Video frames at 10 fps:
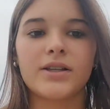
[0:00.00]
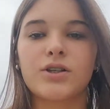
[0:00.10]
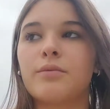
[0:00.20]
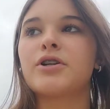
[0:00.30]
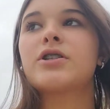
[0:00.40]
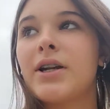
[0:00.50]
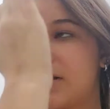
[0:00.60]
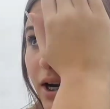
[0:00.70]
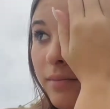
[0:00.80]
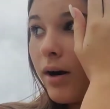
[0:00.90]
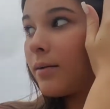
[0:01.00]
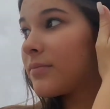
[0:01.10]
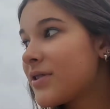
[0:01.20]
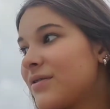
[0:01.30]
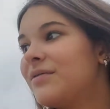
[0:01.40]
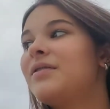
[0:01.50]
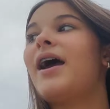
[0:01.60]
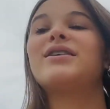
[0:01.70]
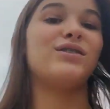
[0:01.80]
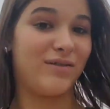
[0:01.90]
So we're just gonna take her mom's
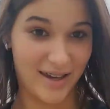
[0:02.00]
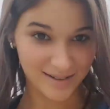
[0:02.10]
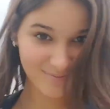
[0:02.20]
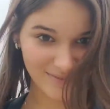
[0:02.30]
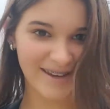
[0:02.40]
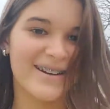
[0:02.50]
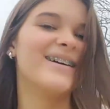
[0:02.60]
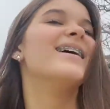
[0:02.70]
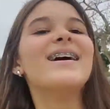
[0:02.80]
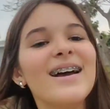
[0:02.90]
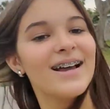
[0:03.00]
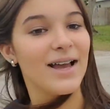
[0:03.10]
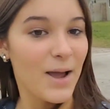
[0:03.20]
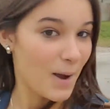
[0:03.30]
SUV. oh, minivan.